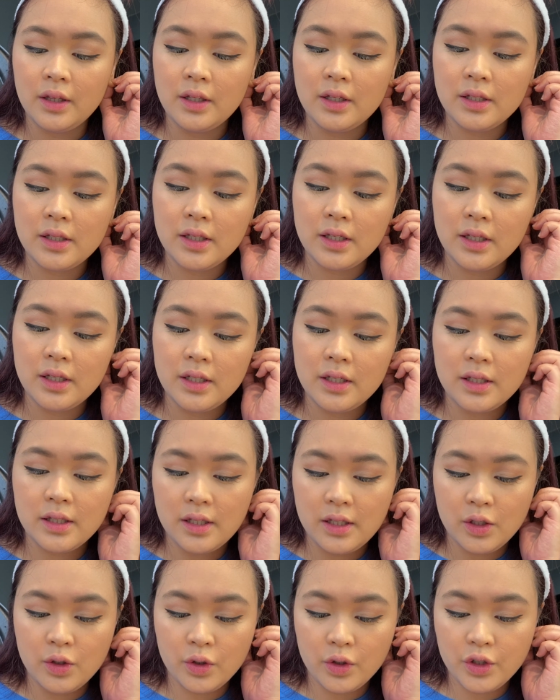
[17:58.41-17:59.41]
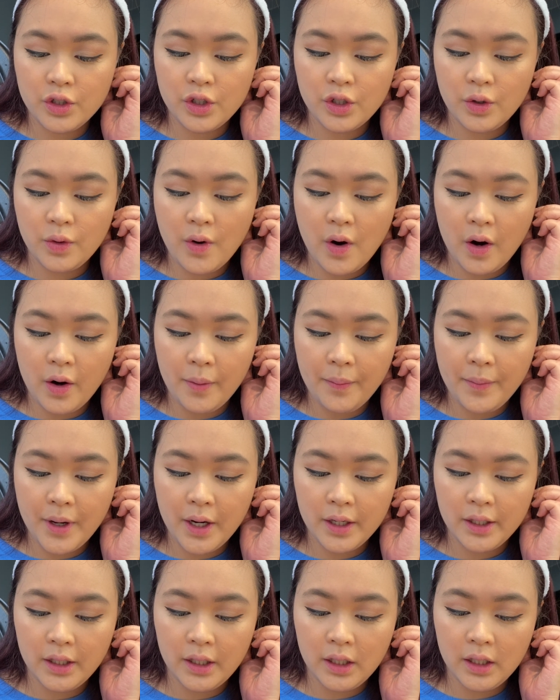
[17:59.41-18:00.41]
This is the Giorgio
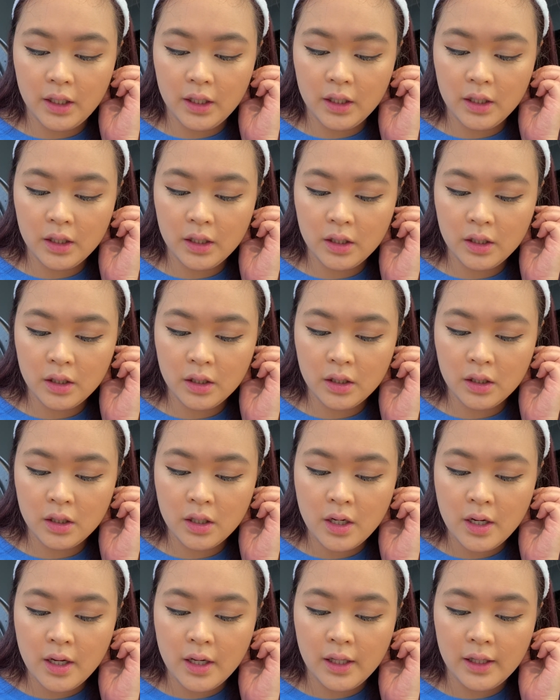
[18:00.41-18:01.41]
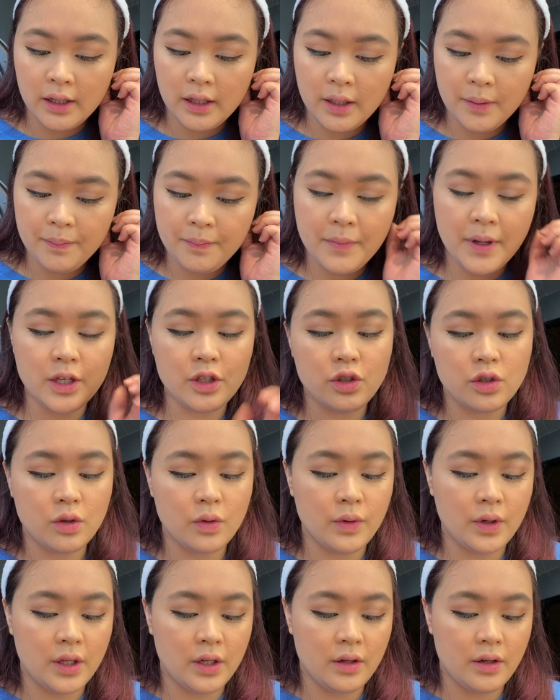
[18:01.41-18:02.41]
Armani Lip Maestro
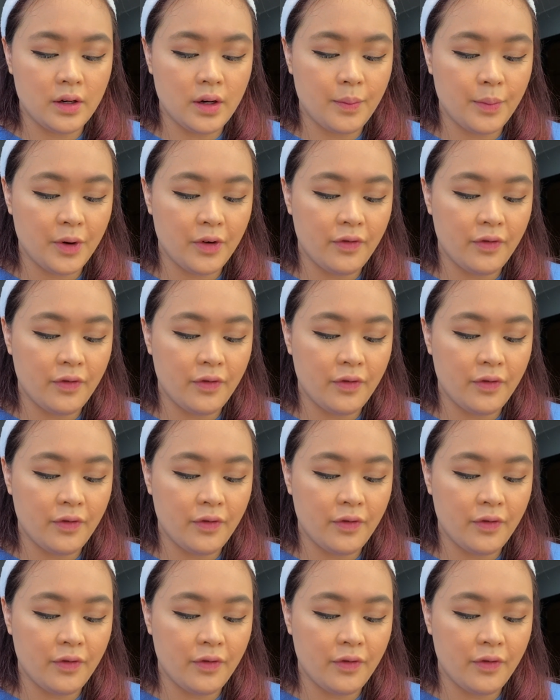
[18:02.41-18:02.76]
in number